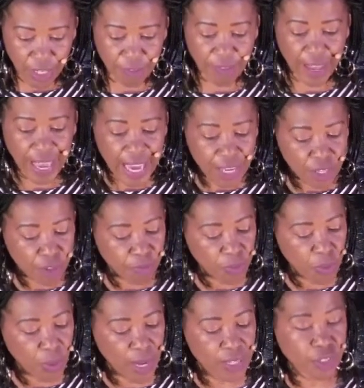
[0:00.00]
If any of
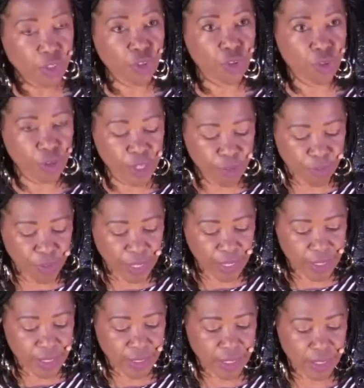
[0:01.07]
you has a
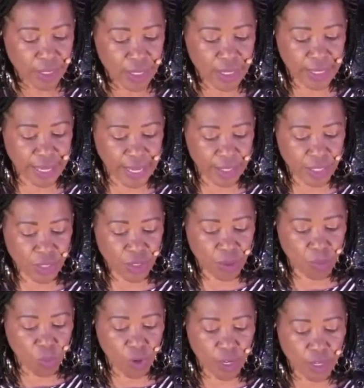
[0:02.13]
grievance against
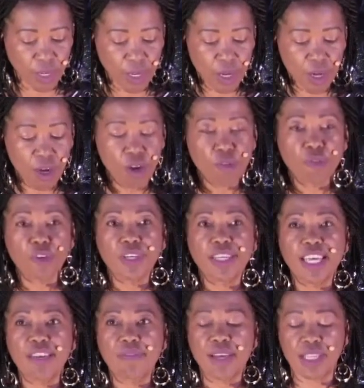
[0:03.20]
someone,
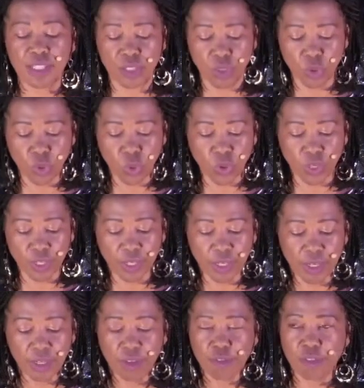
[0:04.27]
forgive as the Lord
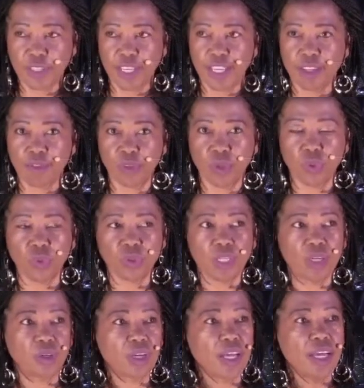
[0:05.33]
forgave you.
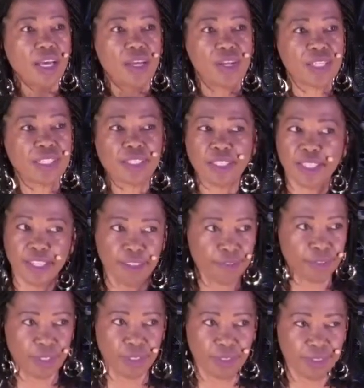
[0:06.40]
Now, this is a
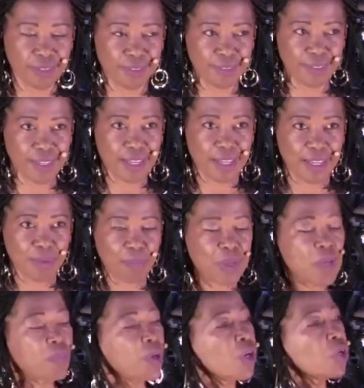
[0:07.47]
given.
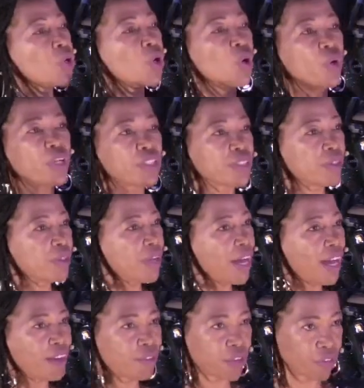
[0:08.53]
People are going to
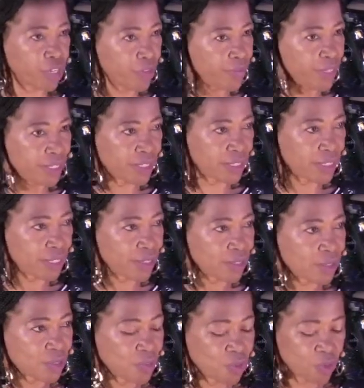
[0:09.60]
have
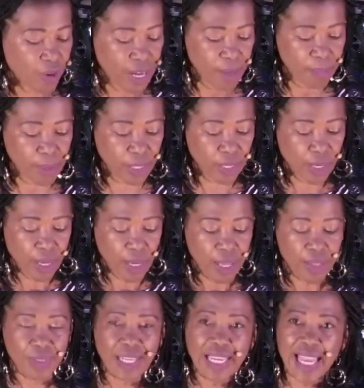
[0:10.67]
grievances, right? But
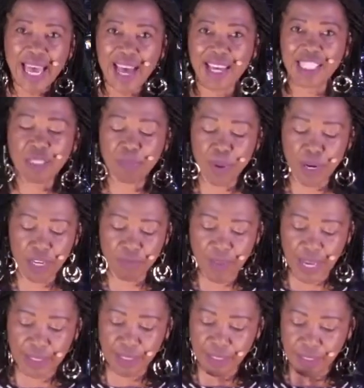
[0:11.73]
the last part of
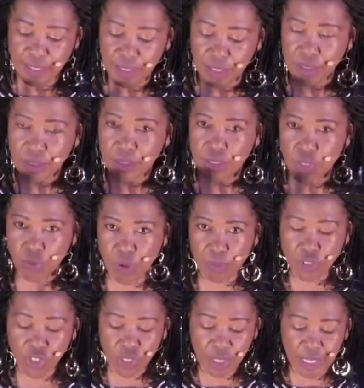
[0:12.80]
that
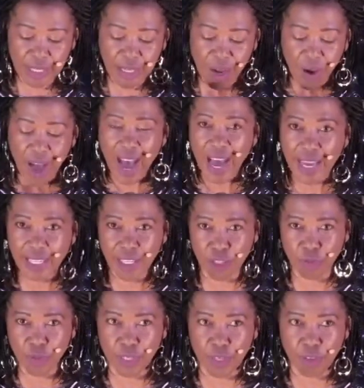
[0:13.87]
scripture is how I can
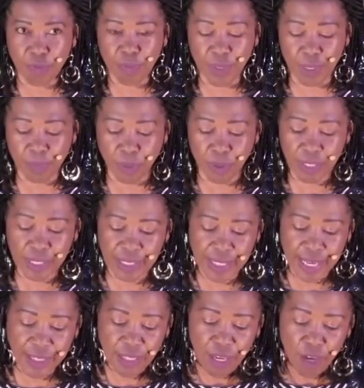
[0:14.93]
forgive people. It
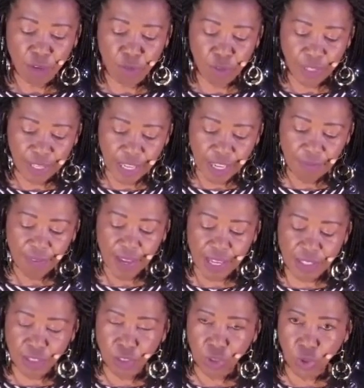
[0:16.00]
says, Forgive
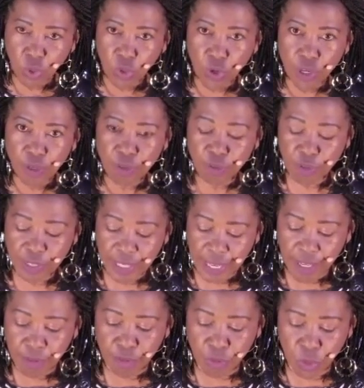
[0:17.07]
as the Lord
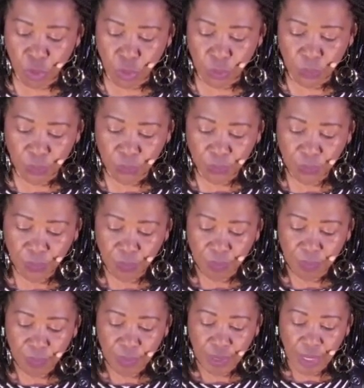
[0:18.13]
forgave you.
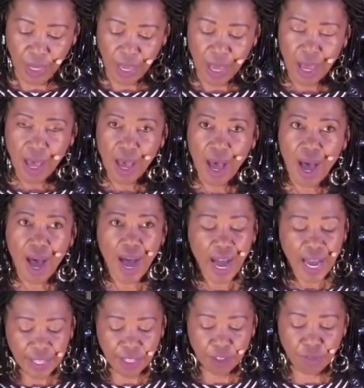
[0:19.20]

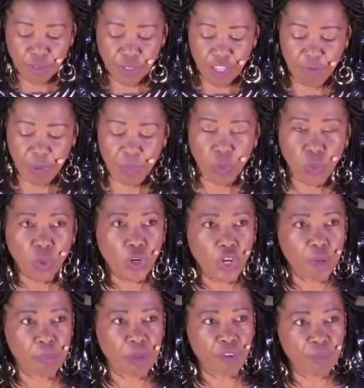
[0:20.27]
I can forgive people who
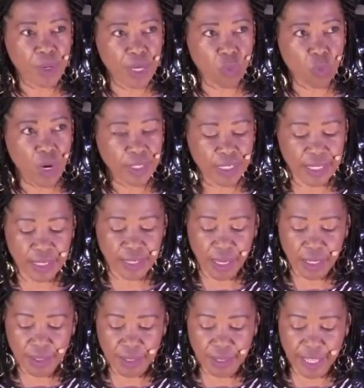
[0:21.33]
hurt me from that one
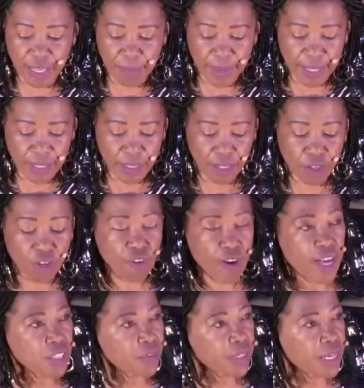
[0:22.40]
statement.
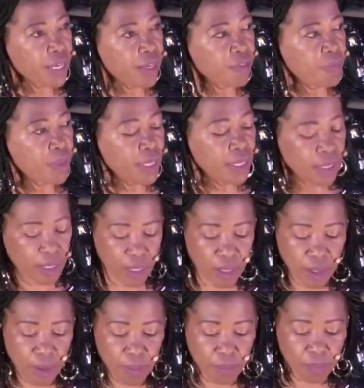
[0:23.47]
Christ forgave me,
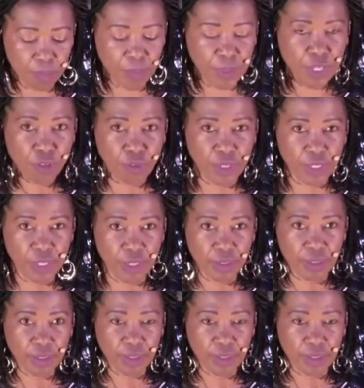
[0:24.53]
period.